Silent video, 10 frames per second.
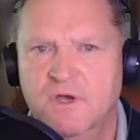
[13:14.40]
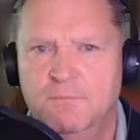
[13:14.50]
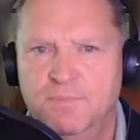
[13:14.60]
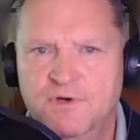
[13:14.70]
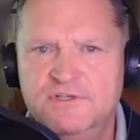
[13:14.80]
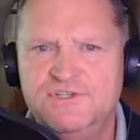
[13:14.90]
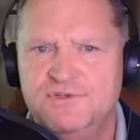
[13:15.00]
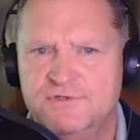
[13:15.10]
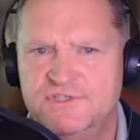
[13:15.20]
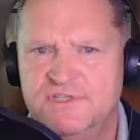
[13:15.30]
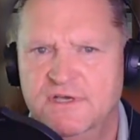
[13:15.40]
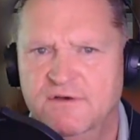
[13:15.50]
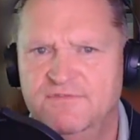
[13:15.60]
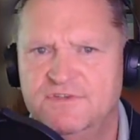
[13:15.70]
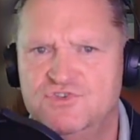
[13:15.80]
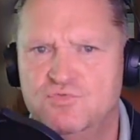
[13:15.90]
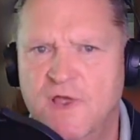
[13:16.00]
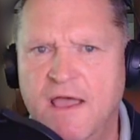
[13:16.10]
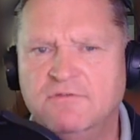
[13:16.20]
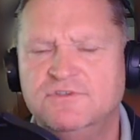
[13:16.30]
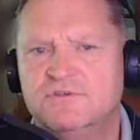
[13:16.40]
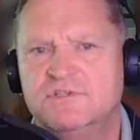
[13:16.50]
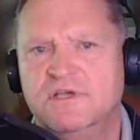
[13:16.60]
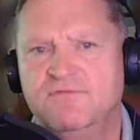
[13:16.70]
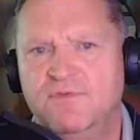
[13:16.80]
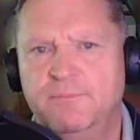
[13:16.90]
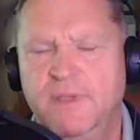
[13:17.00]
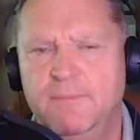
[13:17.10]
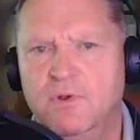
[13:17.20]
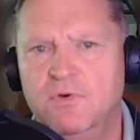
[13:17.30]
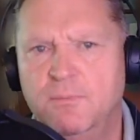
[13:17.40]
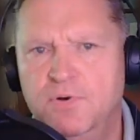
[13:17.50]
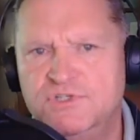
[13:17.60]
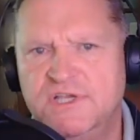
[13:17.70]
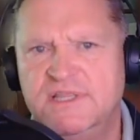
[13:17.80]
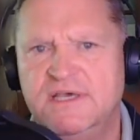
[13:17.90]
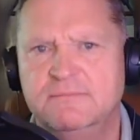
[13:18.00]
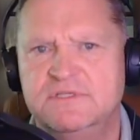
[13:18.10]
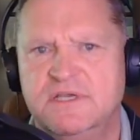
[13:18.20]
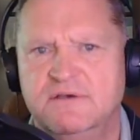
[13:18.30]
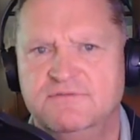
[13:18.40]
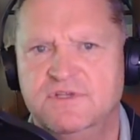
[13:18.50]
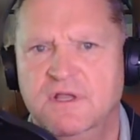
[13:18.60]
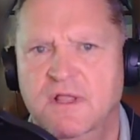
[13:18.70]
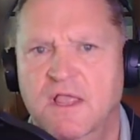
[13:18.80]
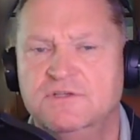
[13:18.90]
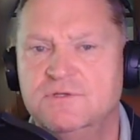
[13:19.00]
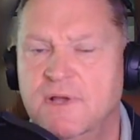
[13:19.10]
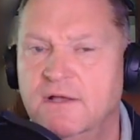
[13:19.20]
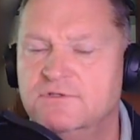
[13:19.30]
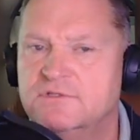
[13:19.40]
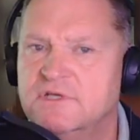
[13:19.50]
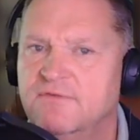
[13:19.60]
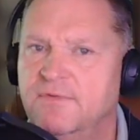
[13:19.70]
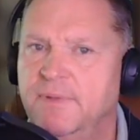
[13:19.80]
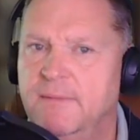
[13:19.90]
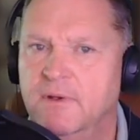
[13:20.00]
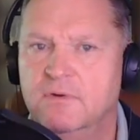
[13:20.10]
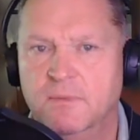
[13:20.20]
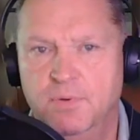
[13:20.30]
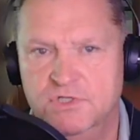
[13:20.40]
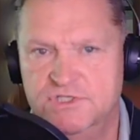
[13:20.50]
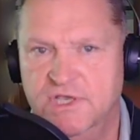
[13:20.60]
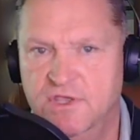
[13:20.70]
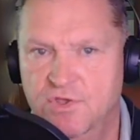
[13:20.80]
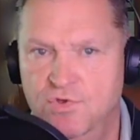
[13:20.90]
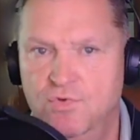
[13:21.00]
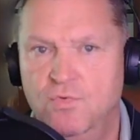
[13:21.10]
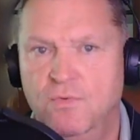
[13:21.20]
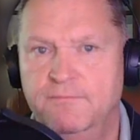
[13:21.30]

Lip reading: Push yourself. Surround yourself with people who are pushing themselves. Surround yourself with people who are pushing you.